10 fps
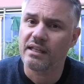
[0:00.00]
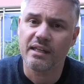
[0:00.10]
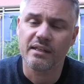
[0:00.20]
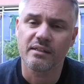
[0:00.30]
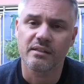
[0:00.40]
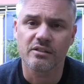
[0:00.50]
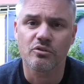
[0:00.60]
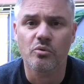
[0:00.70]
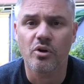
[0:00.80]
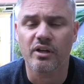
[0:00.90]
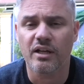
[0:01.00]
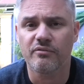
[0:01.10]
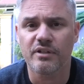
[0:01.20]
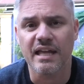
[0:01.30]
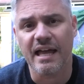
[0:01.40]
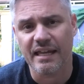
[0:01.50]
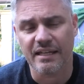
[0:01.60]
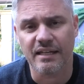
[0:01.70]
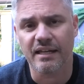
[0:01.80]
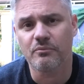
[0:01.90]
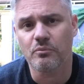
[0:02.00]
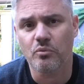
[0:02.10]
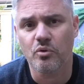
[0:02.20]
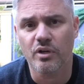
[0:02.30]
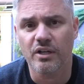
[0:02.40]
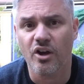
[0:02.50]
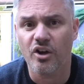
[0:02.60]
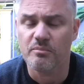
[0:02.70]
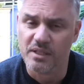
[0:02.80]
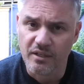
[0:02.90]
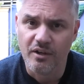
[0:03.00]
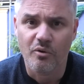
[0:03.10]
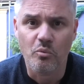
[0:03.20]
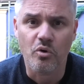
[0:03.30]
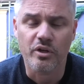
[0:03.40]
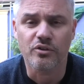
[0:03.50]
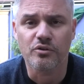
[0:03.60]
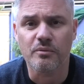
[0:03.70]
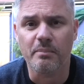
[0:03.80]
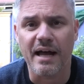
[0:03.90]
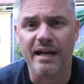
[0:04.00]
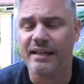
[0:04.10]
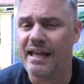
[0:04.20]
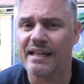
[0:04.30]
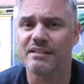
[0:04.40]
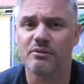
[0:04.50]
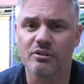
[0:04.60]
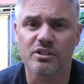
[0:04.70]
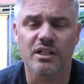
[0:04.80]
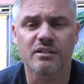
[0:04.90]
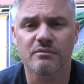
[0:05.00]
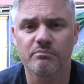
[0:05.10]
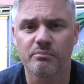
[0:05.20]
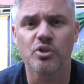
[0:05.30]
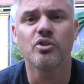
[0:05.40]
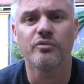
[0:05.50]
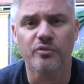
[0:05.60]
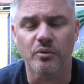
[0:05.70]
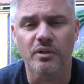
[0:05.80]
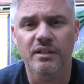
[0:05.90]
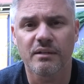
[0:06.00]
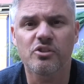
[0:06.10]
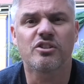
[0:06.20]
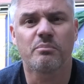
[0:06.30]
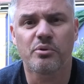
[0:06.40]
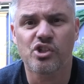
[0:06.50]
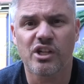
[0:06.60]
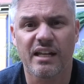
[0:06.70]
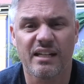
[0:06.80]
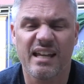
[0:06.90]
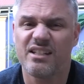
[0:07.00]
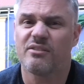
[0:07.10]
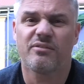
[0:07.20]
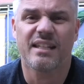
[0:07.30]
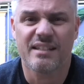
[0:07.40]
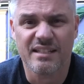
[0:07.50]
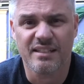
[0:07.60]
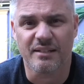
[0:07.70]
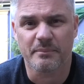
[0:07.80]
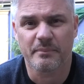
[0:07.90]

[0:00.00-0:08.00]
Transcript: in to work every day and walking home and walking through the parklands where it's beautiful, of just appreciating nature, fantastic.